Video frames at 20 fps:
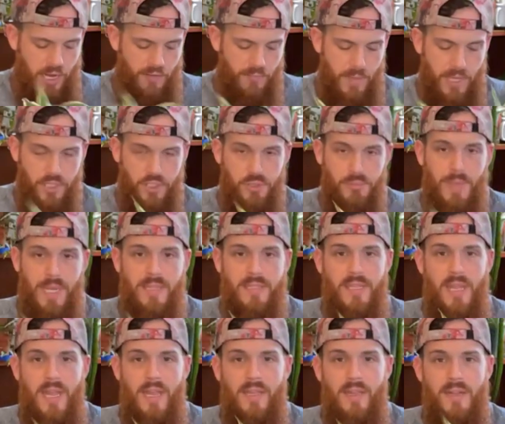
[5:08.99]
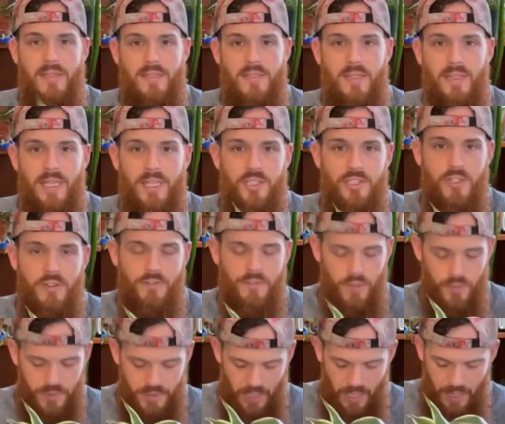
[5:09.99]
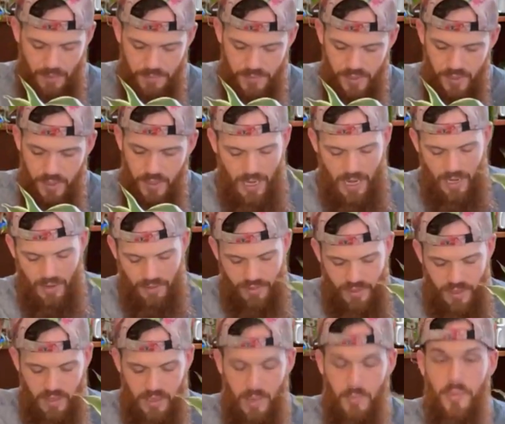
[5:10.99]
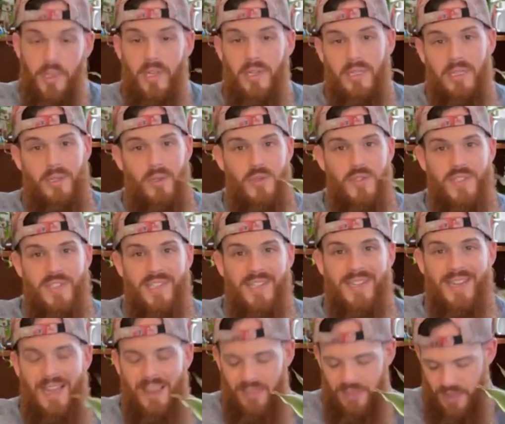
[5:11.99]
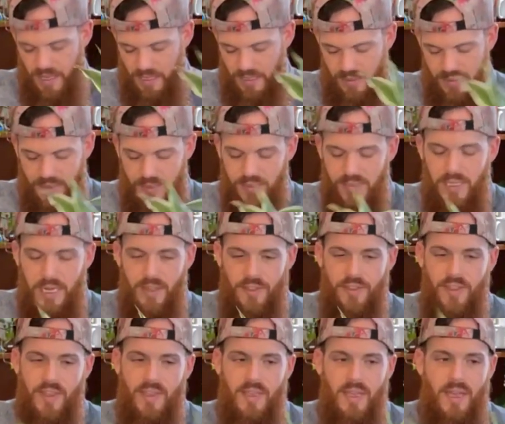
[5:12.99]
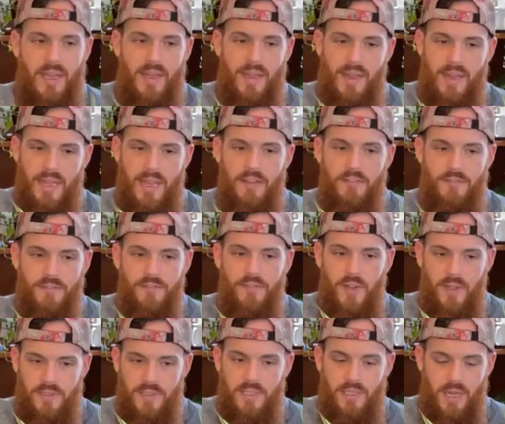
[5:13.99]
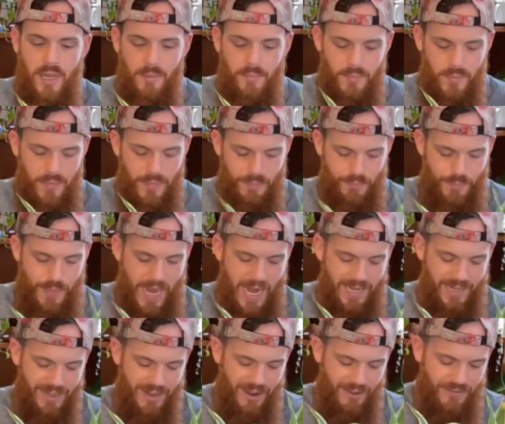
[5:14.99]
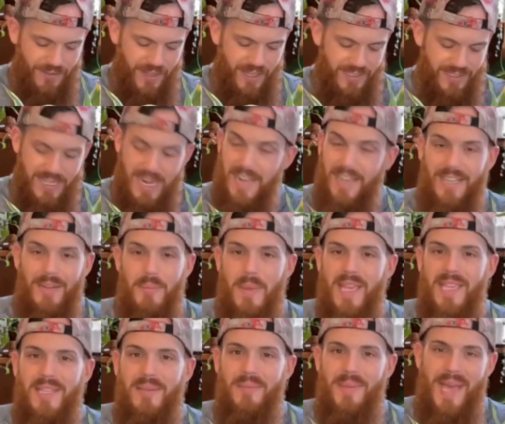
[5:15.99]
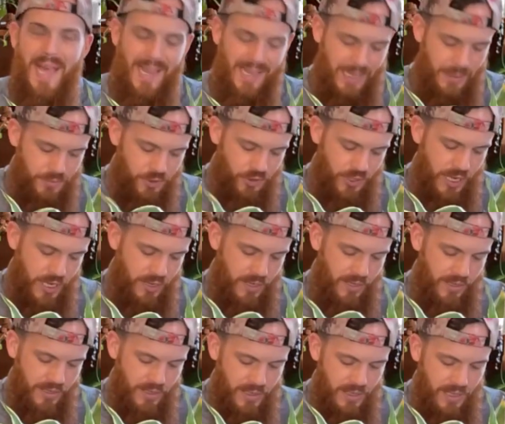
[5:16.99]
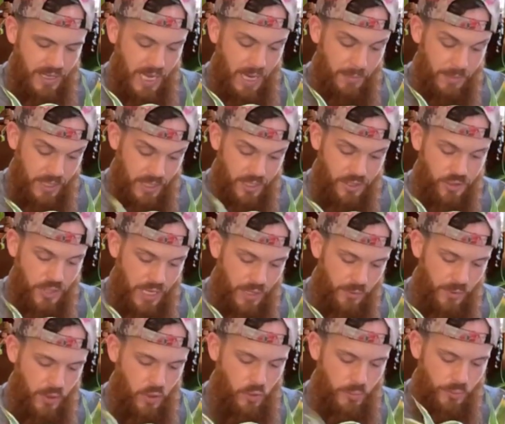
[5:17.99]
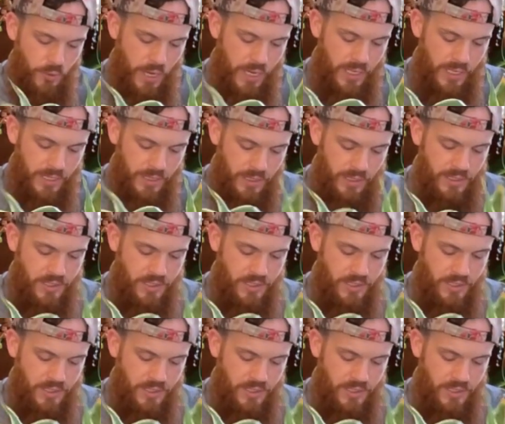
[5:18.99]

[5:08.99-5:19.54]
I've mentioned my Thai constellation a few times, and I think I'm gonna lose it. I think I have fucked it up bad enough that it's not gonna make it back. I'm gonna try to recuperate it.